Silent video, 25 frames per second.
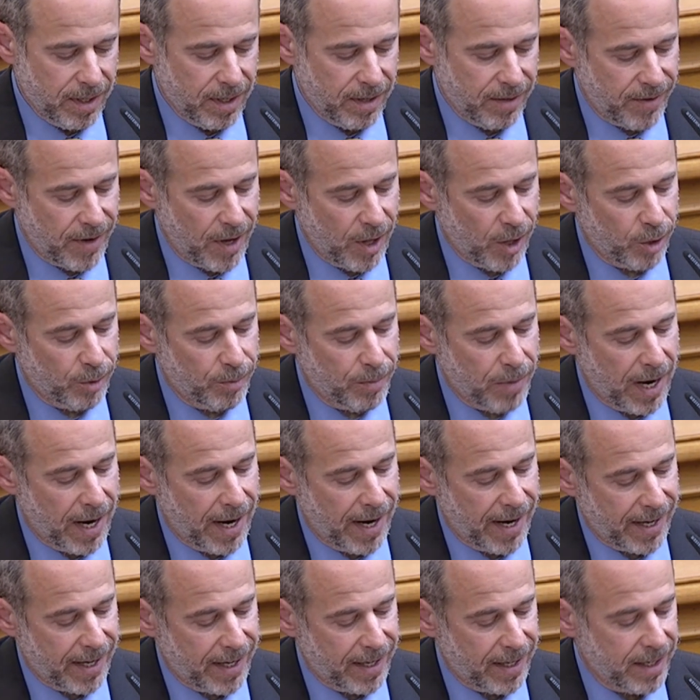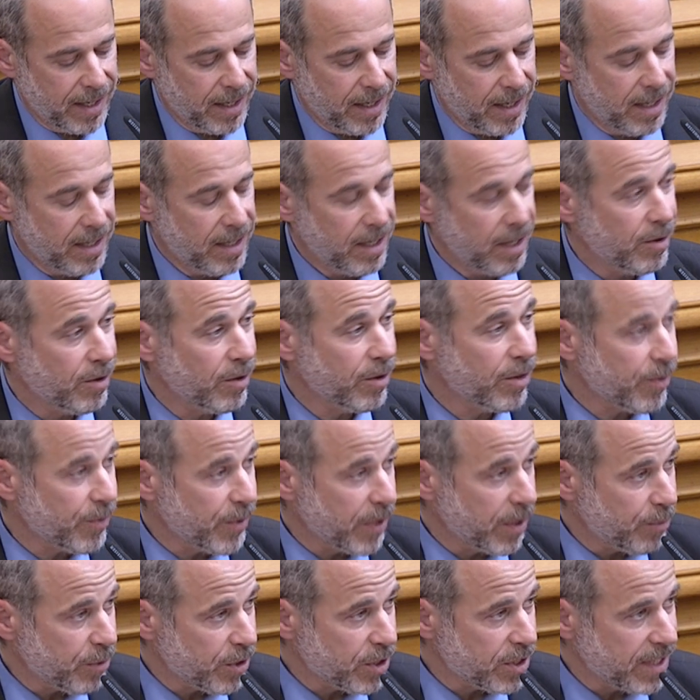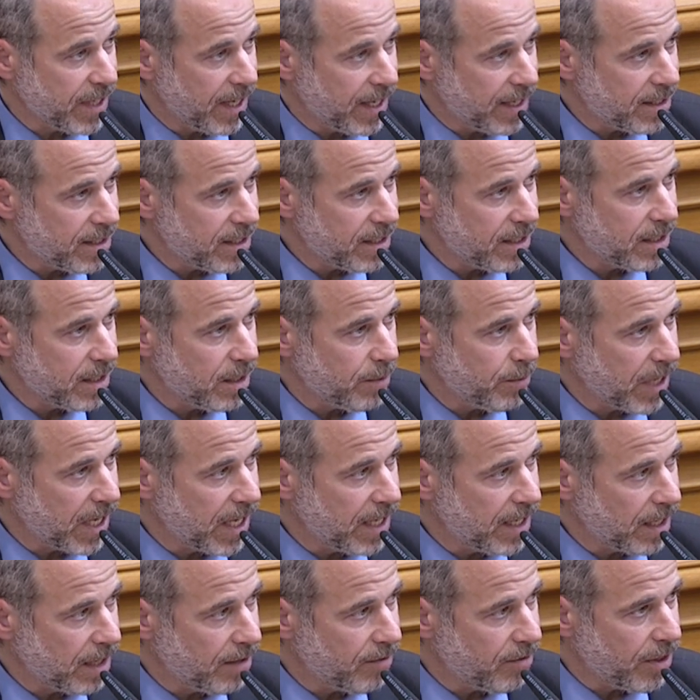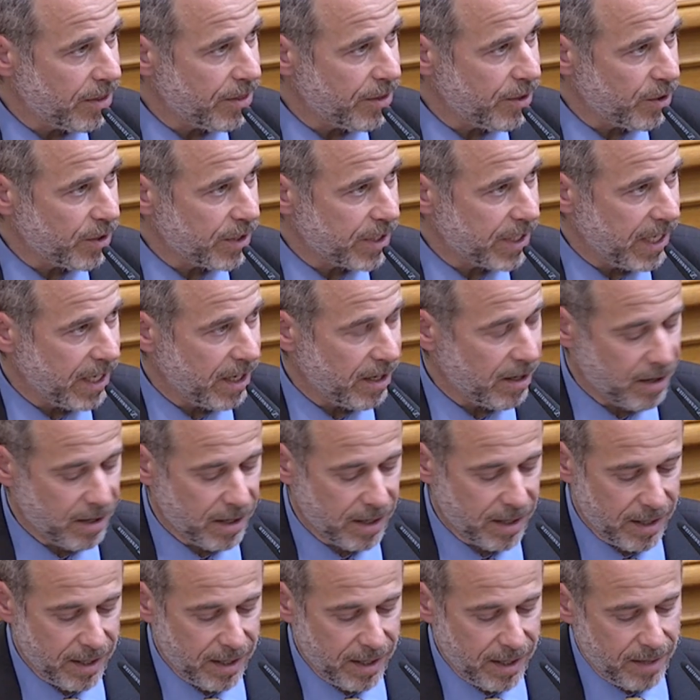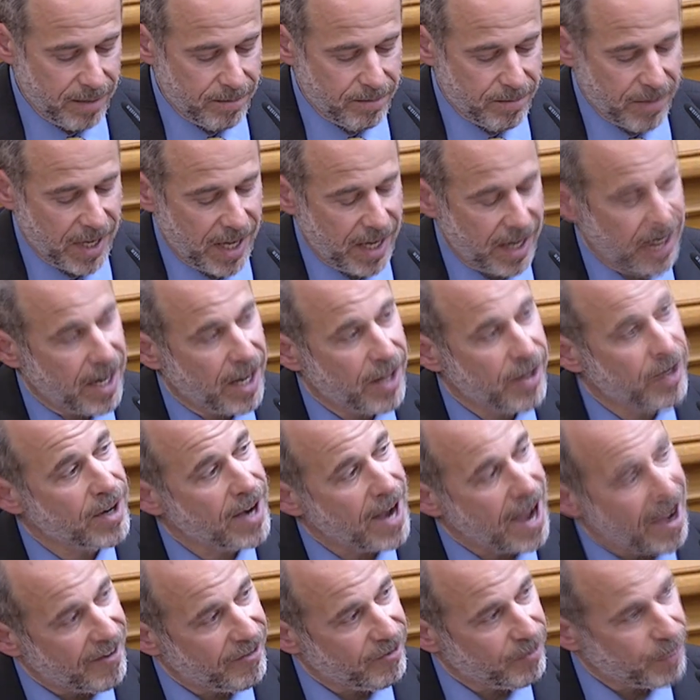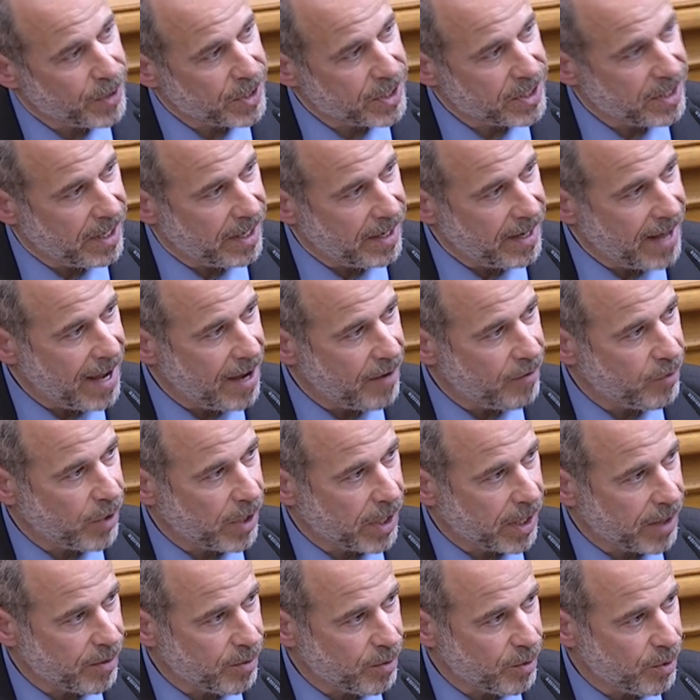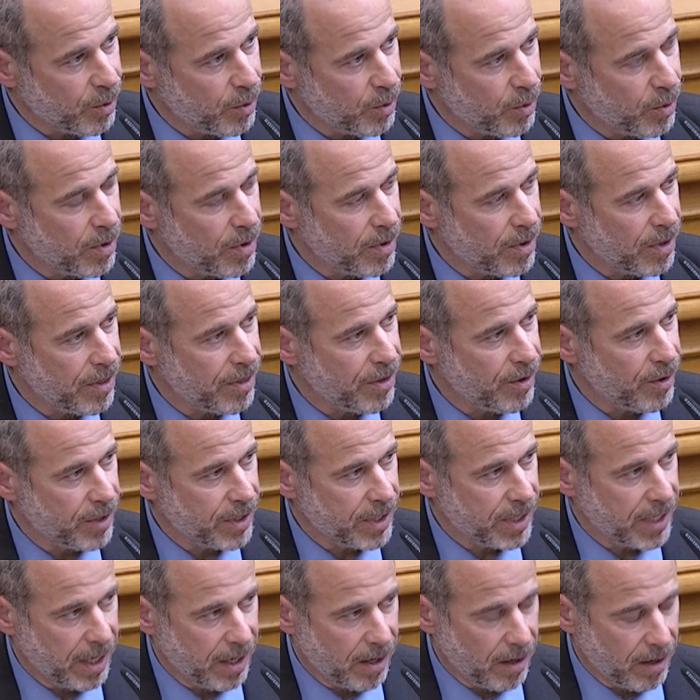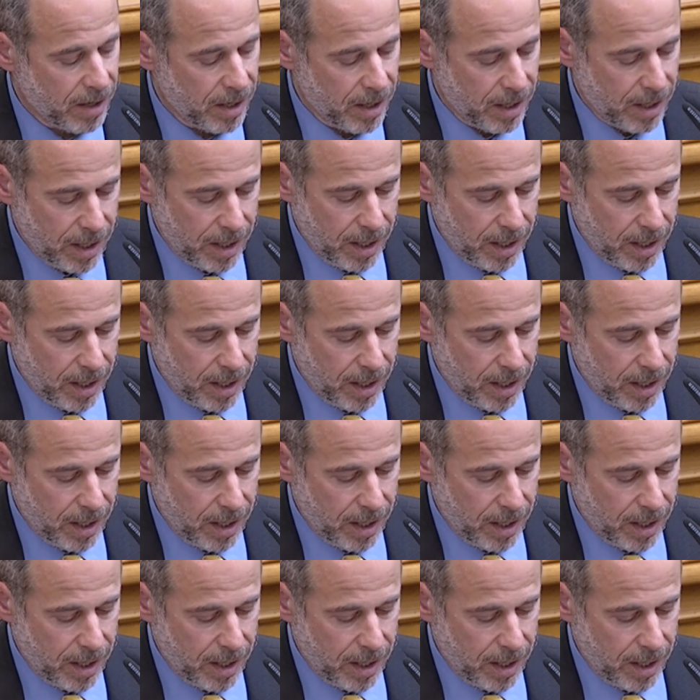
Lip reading: followed by another 3% the beginning of the 3rd year, and another 0.5% halfway through the 3rd year.